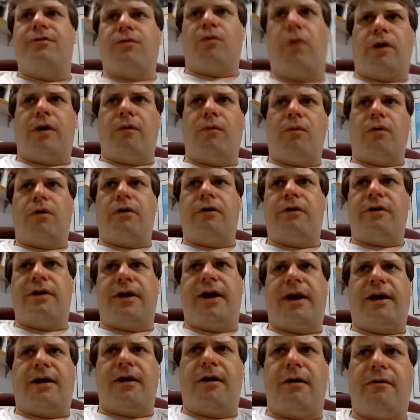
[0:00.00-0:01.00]
to what I wanted
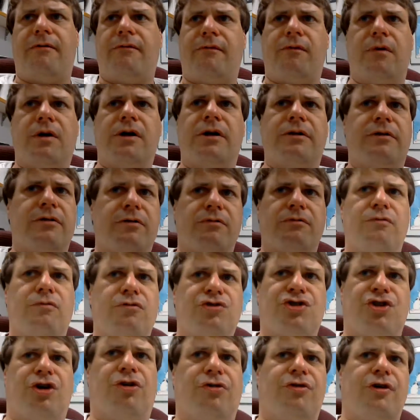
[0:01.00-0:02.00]
to have, the
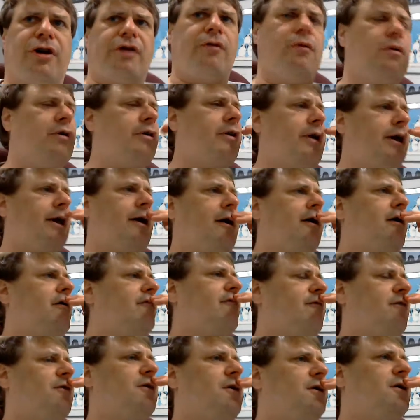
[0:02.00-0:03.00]
result that I wanted to
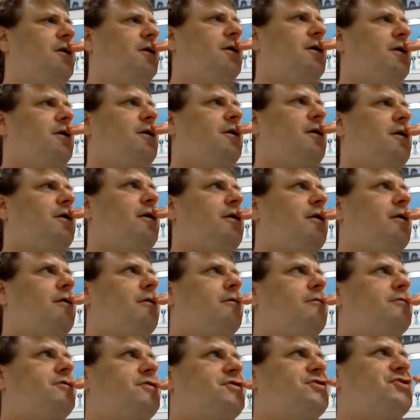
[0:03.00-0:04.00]

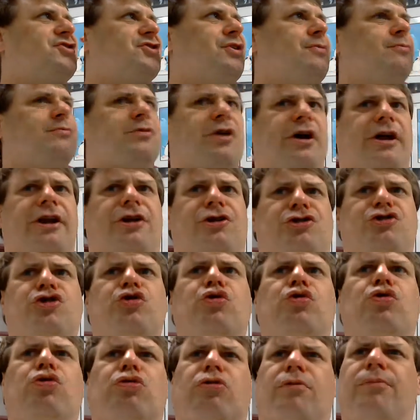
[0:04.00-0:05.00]
have. Just some kind of
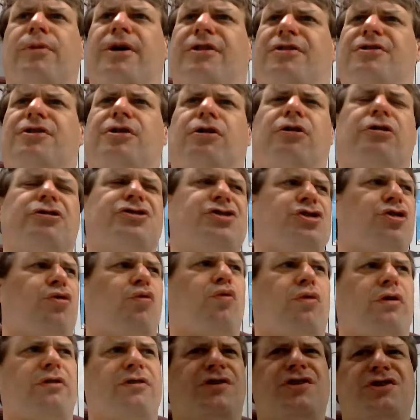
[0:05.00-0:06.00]
tool or methodology,
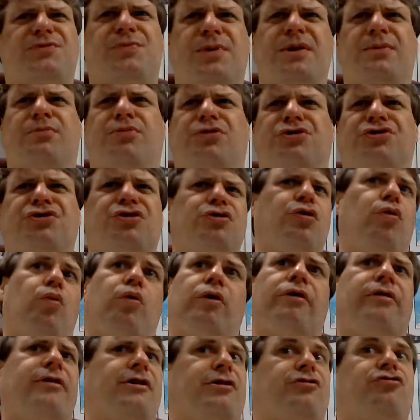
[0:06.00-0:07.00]
or what do these people do, or
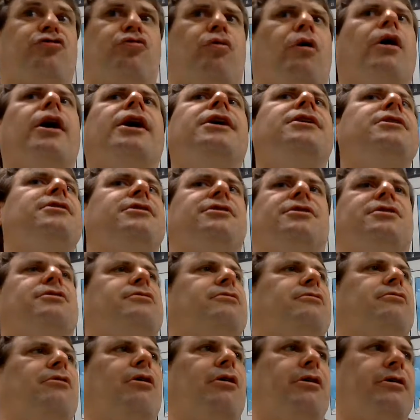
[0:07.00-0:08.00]
what are they trying to
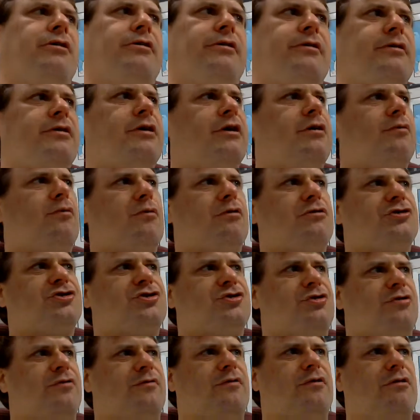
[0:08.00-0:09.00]
do to log into the network
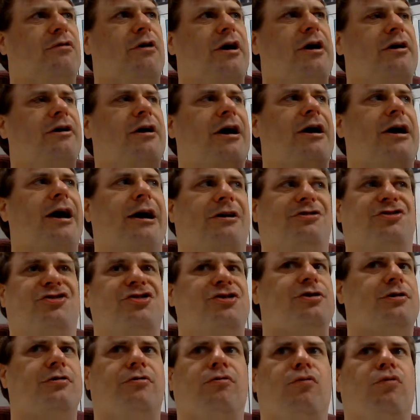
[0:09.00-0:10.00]
server. I
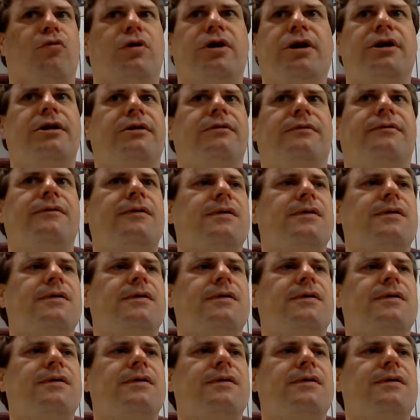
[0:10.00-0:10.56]
actually didn't read